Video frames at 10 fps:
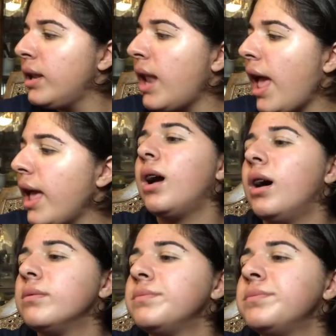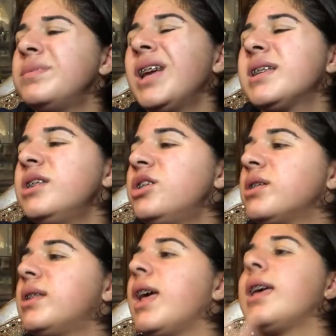Next. Oh, next is
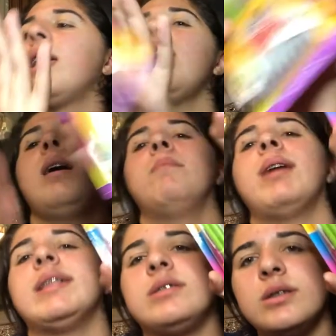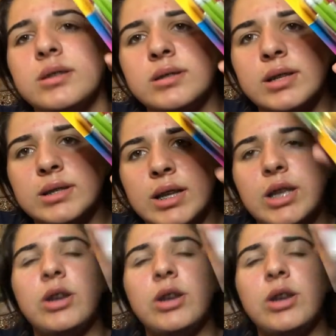just like pencils because like you